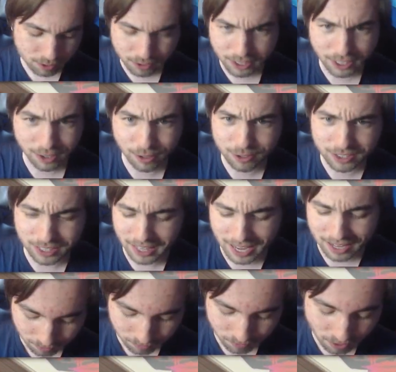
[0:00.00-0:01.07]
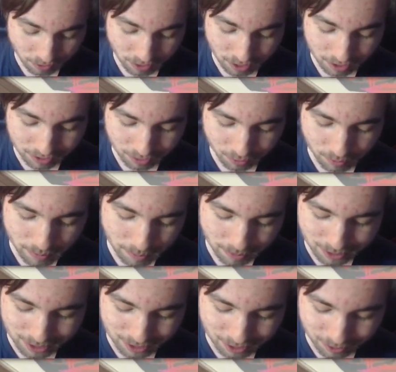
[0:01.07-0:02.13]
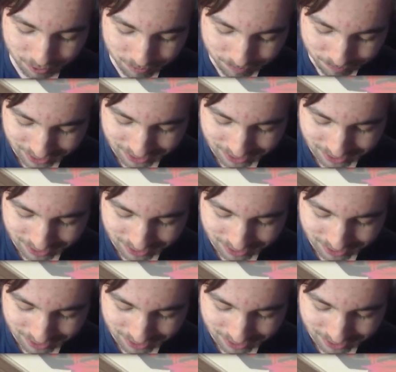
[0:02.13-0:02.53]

getting used to that. Very hard to remember to do.